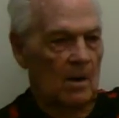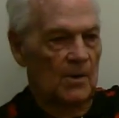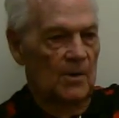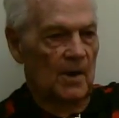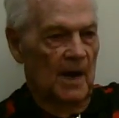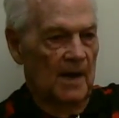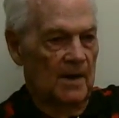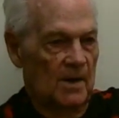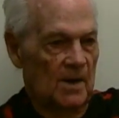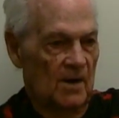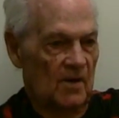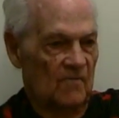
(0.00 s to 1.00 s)
you had to
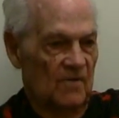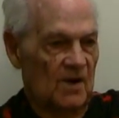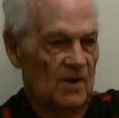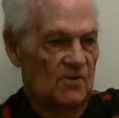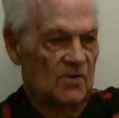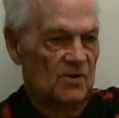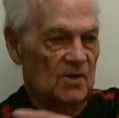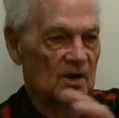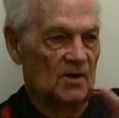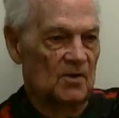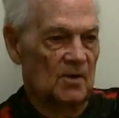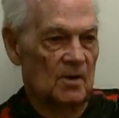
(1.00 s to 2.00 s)
give each
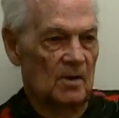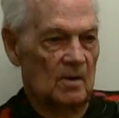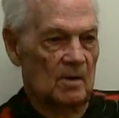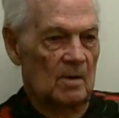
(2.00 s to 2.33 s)
station